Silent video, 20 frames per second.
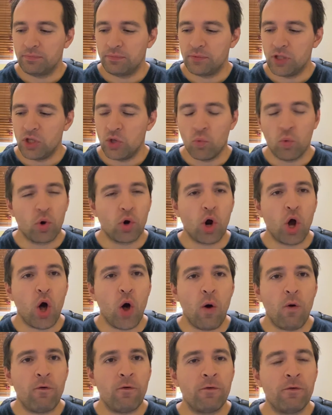you were
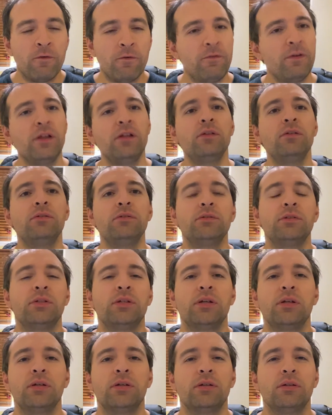all filled
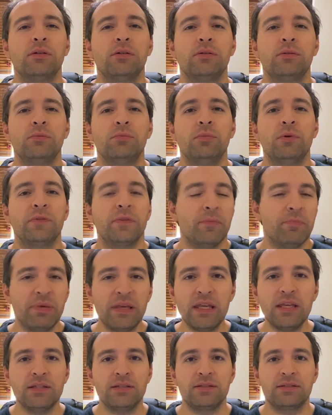with the
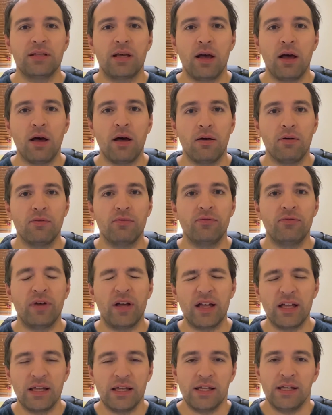peace
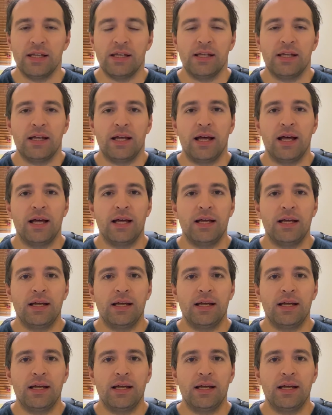of the